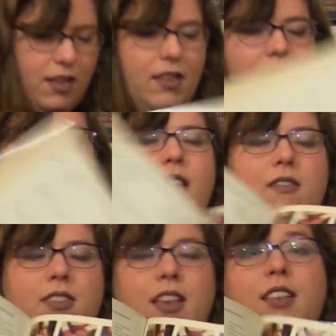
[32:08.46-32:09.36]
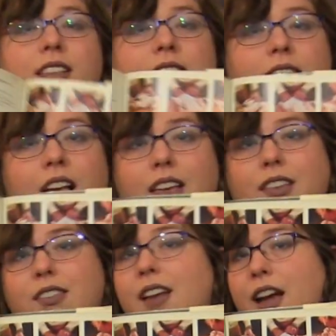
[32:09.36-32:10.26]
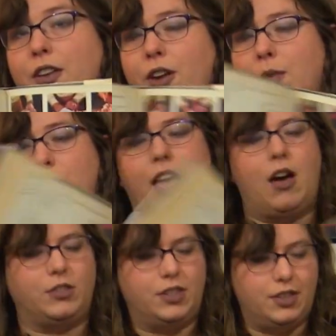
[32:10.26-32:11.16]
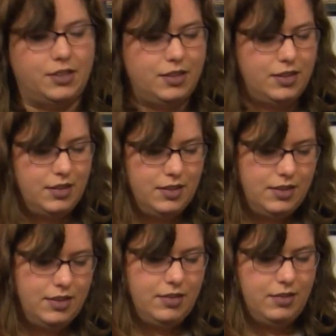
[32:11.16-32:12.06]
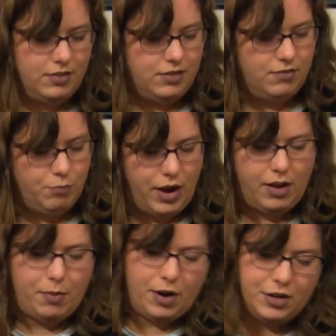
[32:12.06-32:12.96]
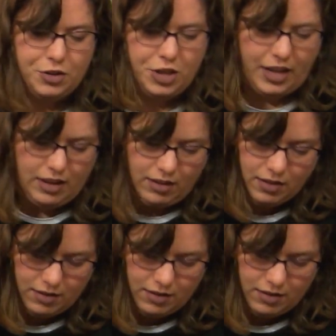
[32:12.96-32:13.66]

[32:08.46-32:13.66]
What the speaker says: does have things like a diagram on how to break apart a chicken.